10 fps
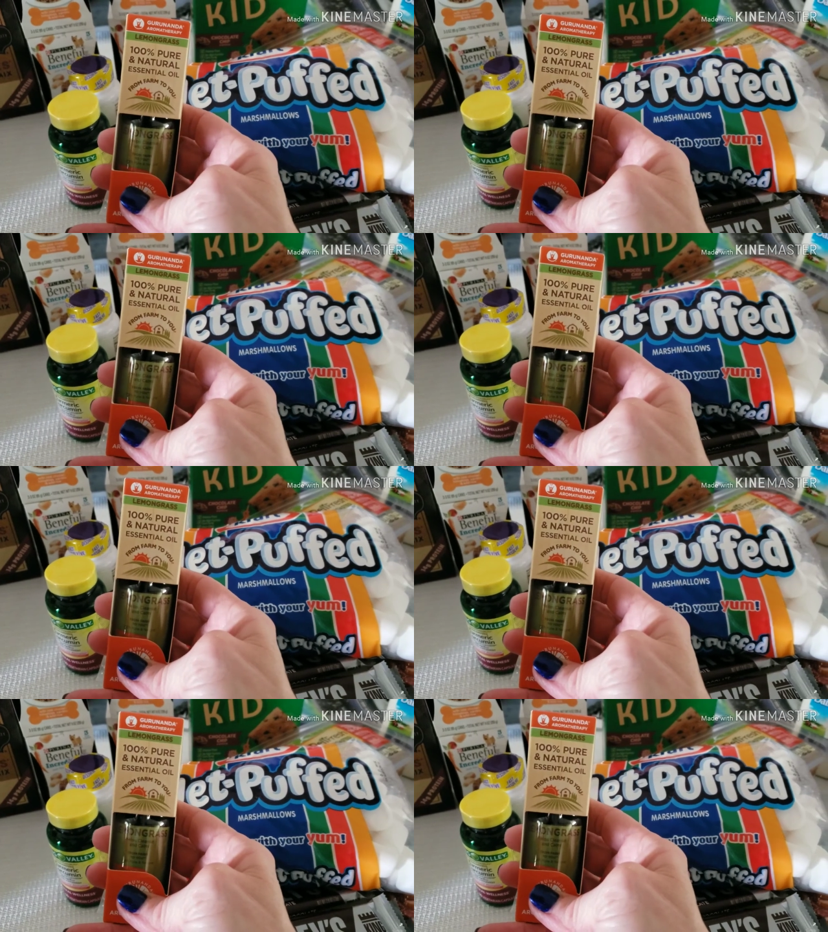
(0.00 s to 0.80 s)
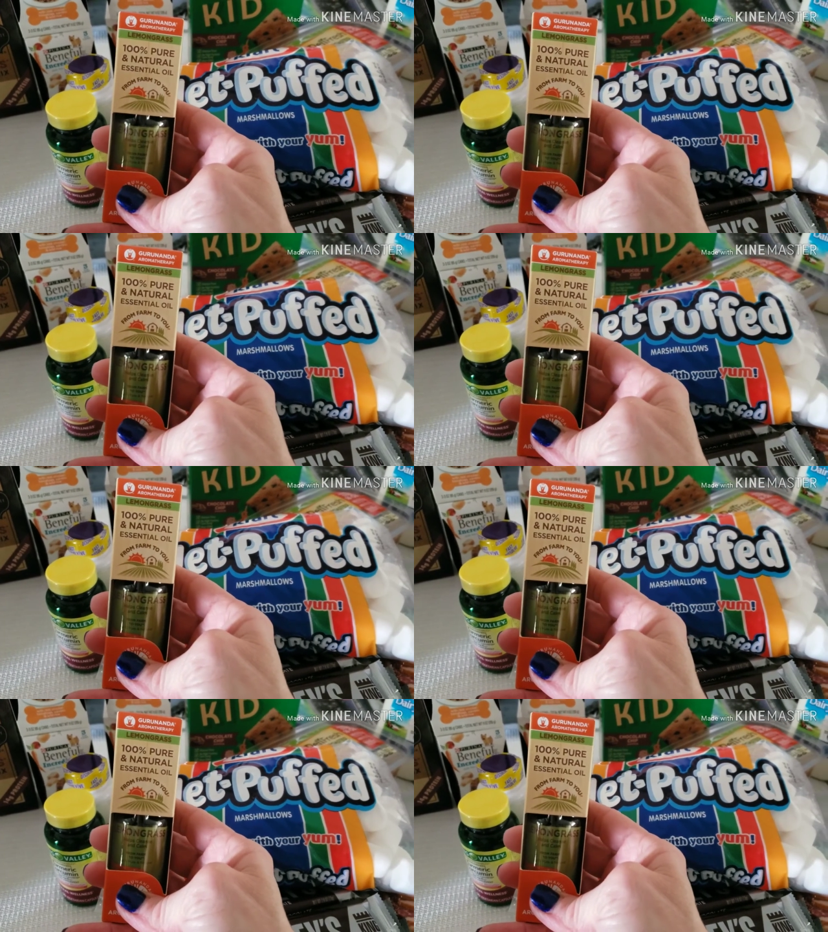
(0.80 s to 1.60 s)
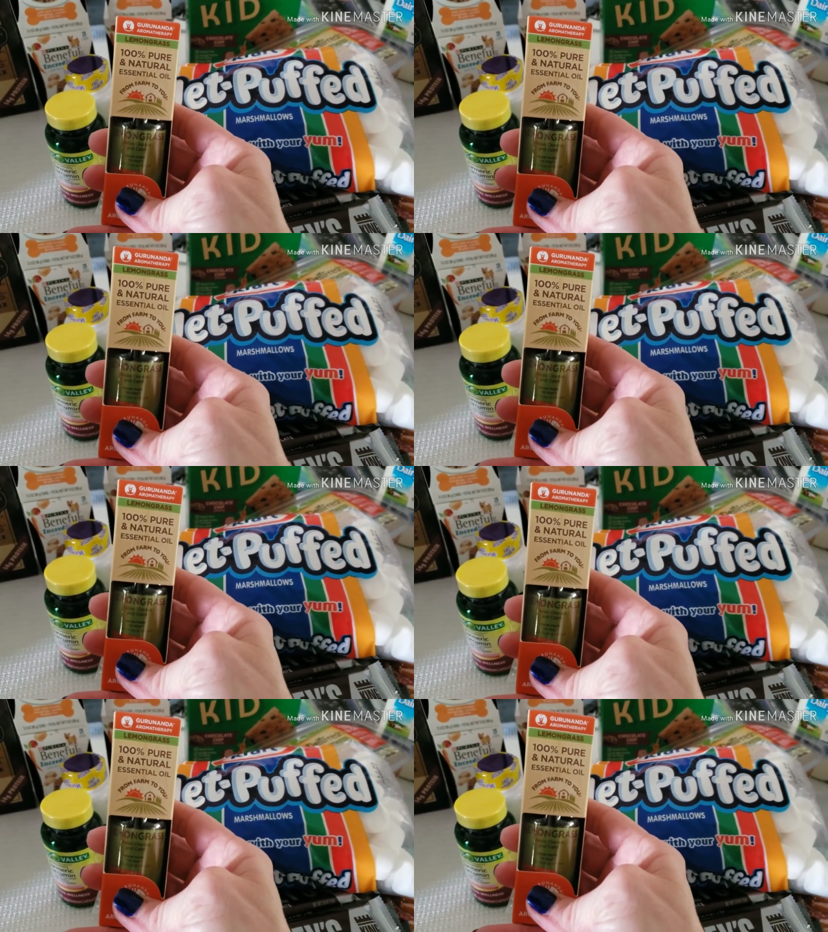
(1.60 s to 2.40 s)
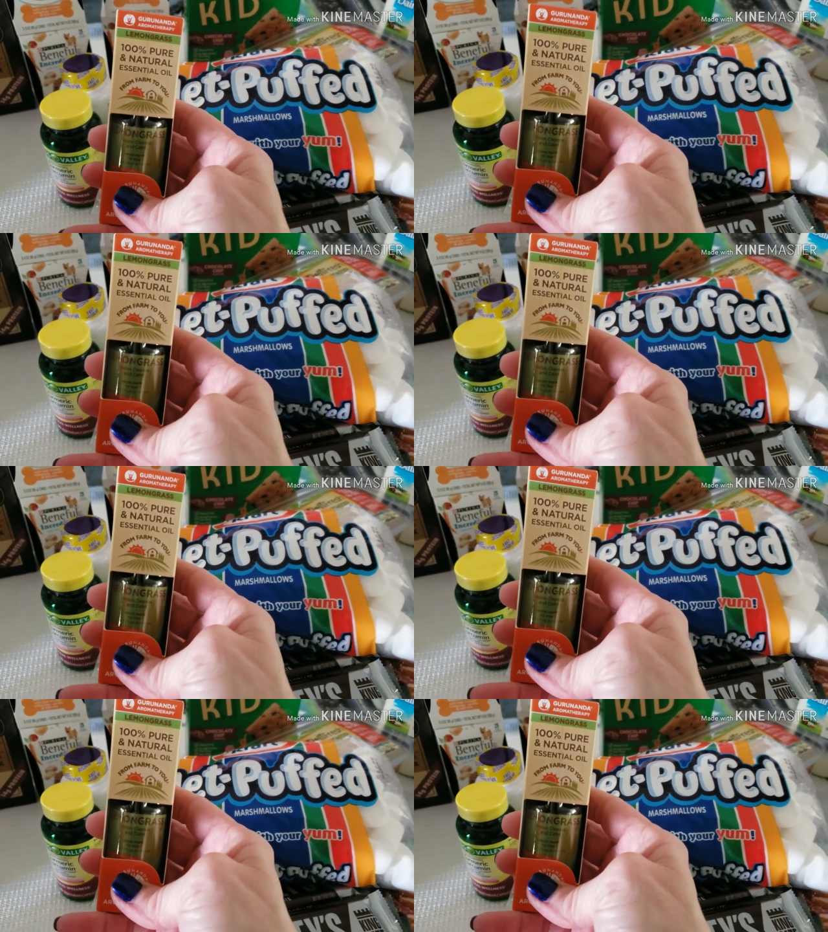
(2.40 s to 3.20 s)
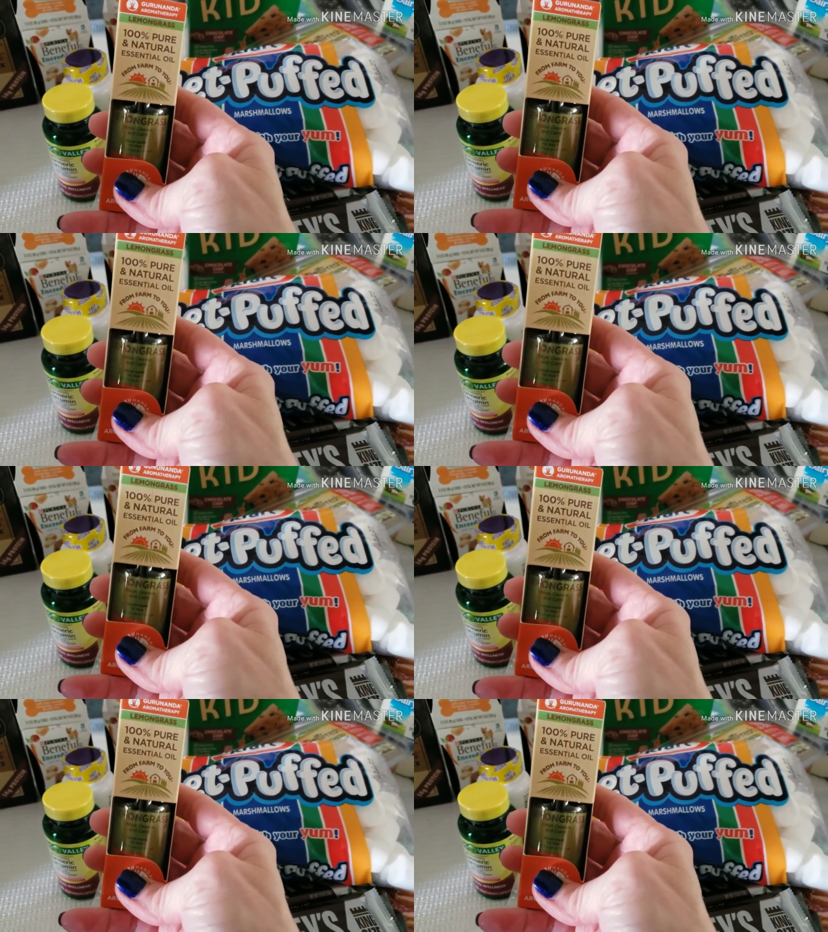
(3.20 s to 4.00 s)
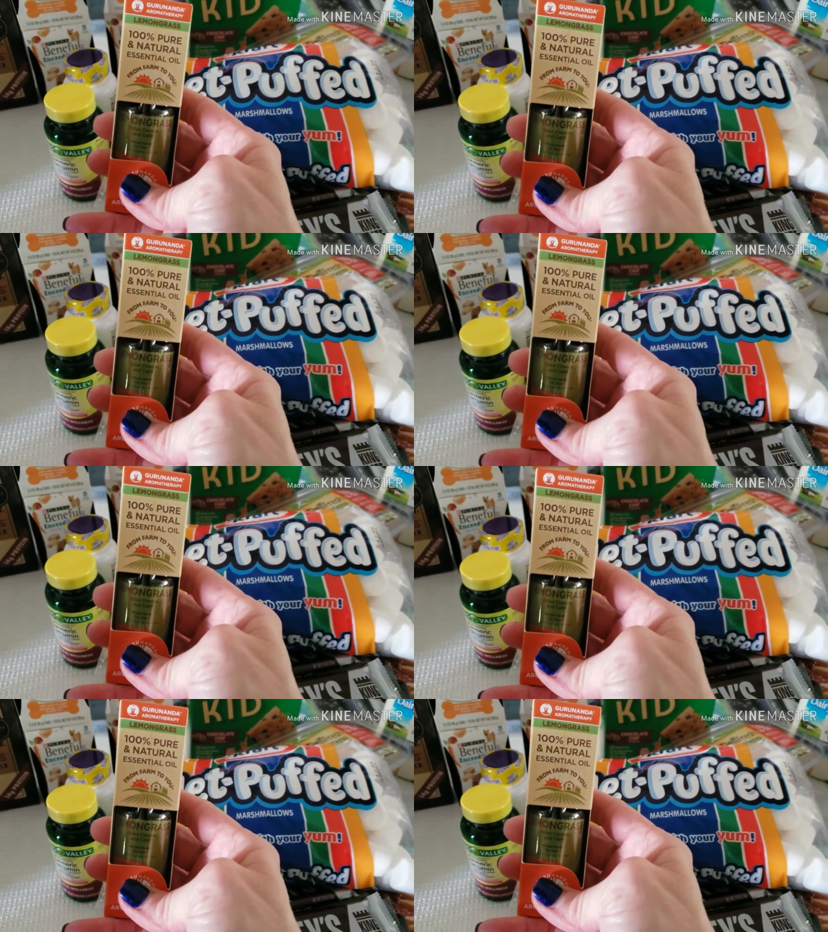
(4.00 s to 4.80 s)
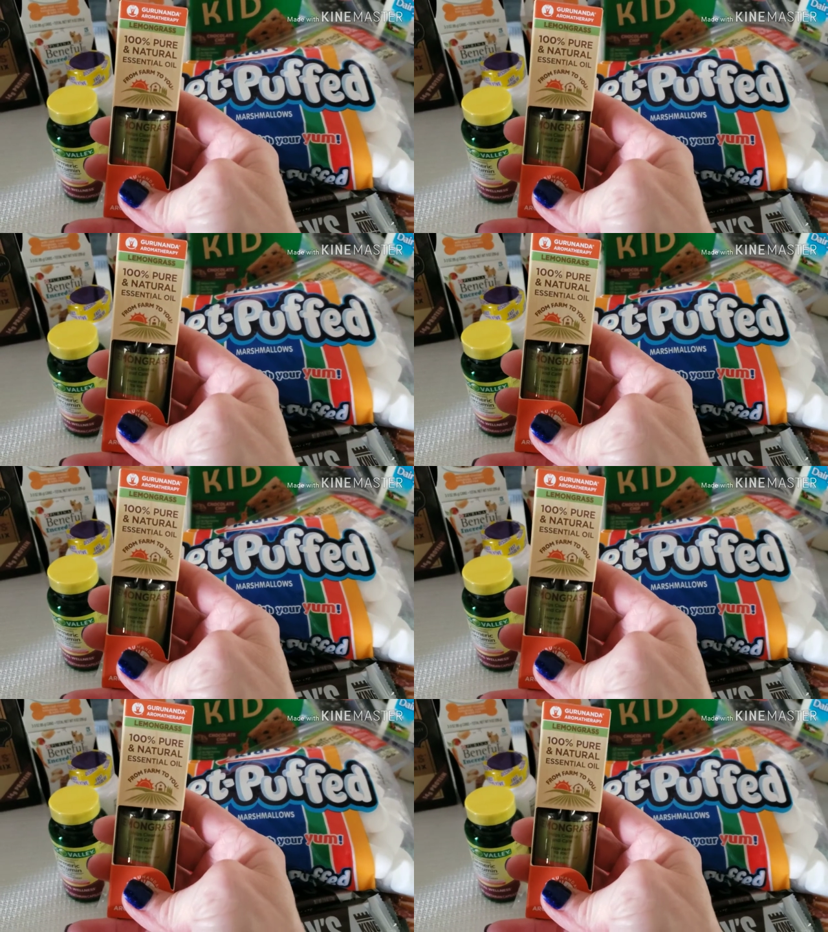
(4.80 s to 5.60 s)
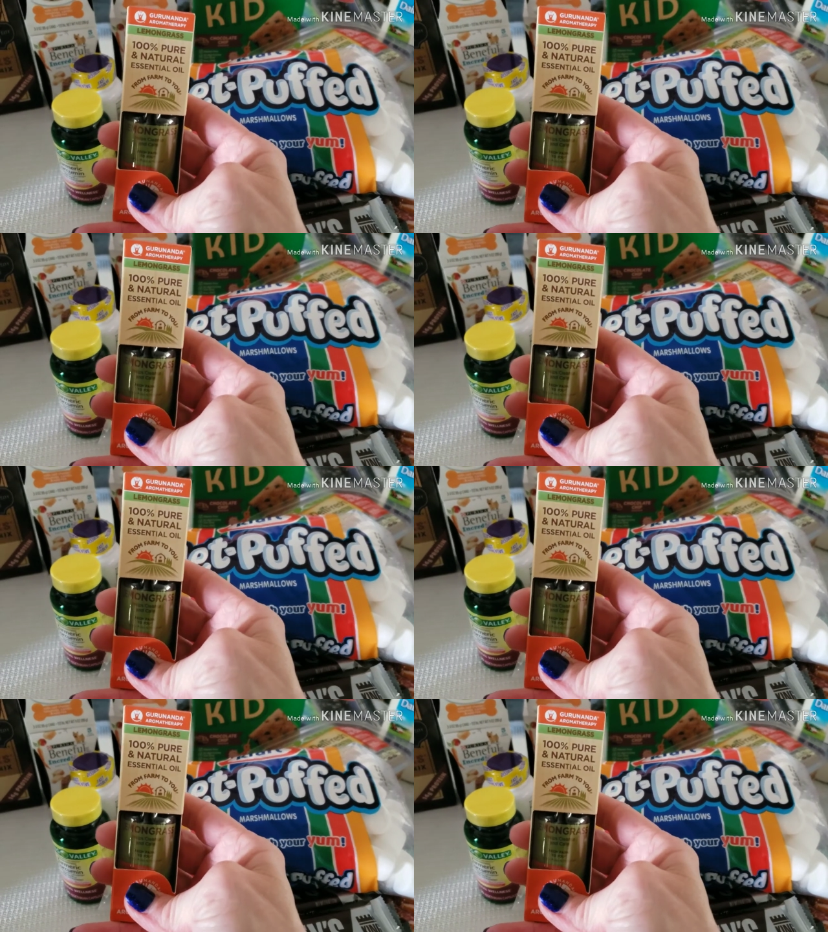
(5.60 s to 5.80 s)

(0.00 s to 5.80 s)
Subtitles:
No face is visible, so there are no lips to read.